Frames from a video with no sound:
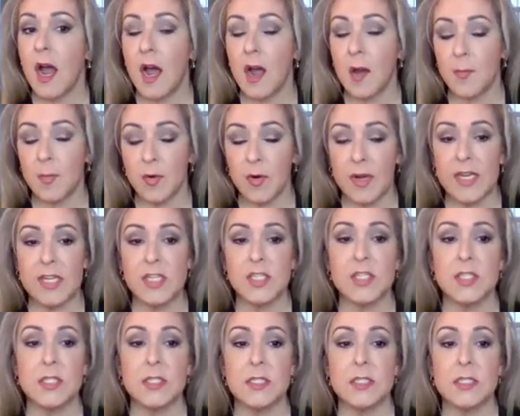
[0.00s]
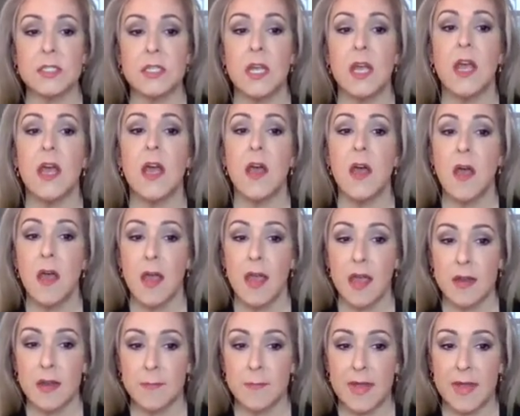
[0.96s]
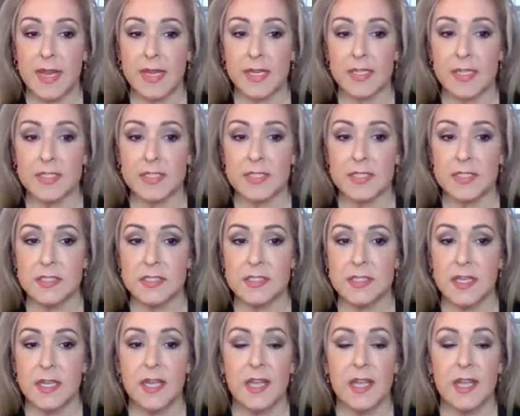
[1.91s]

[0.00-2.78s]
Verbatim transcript: operations, and maintenance.